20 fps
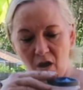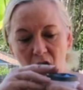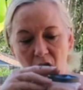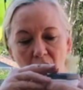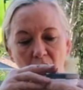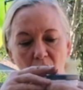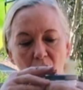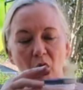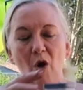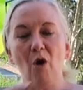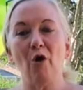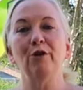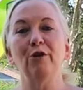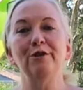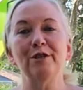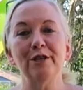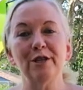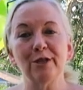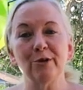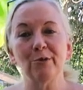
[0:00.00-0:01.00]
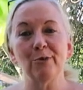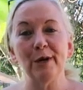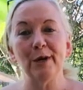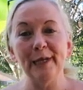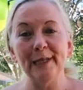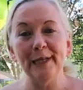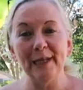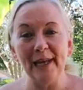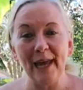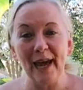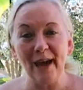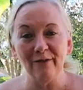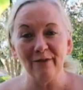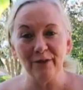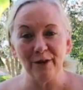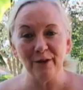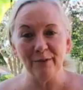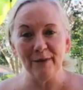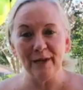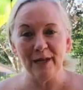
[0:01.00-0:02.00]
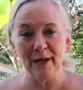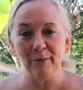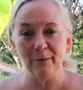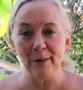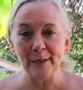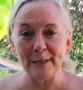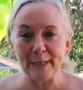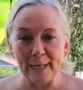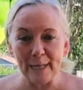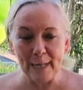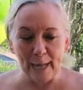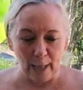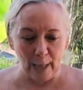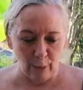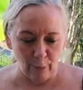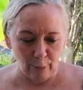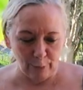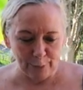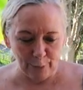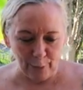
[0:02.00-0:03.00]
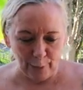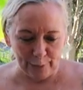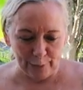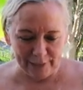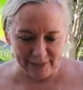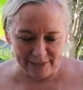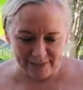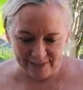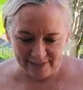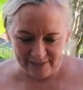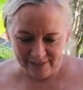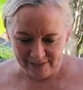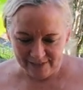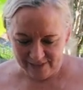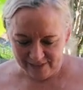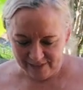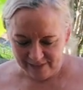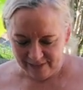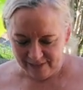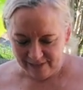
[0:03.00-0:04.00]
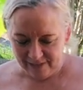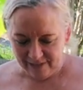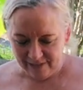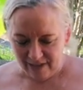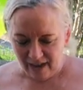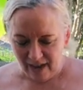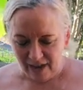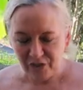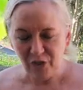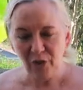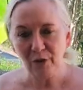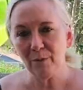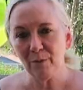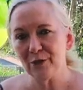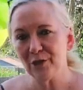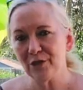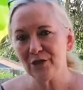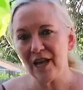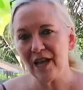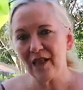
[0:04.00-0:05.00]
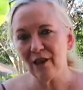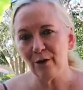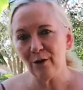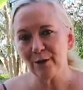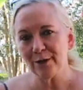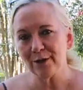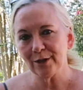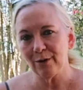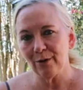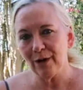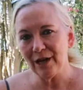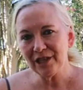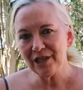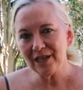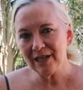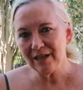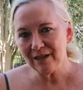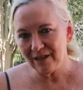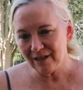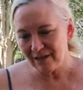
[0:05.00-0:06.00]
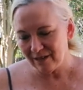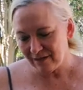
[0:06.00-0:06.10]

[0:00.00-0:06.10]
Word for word: Oh, orange is the one I didn't have very many. It wasn't yellow, darn it. I thought it was yellow, so I think,